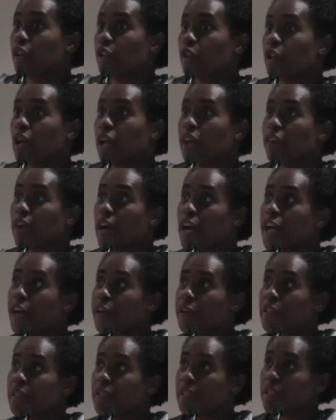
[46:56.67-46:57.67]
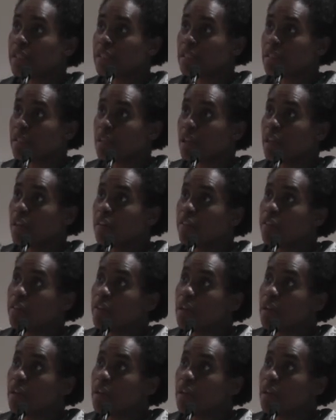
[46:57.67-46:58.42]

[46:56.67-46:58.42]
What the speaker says: You'll have a higher incidence of